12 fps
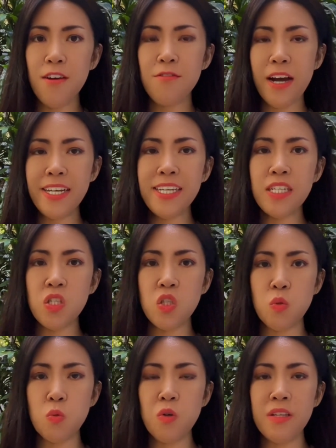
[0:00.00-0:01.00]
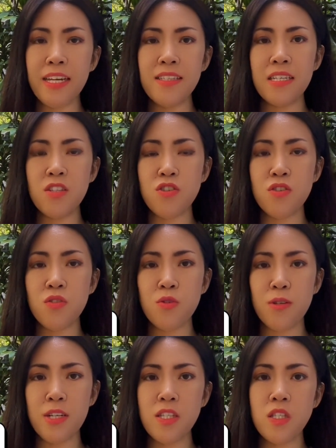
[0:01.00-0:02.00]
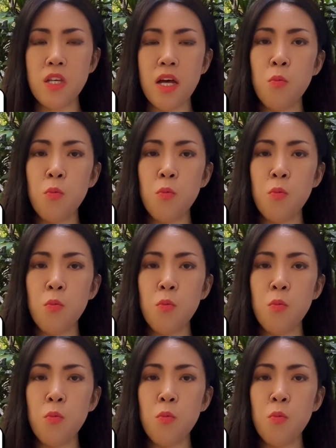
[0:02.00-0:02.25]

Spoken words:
finding a school that teaches students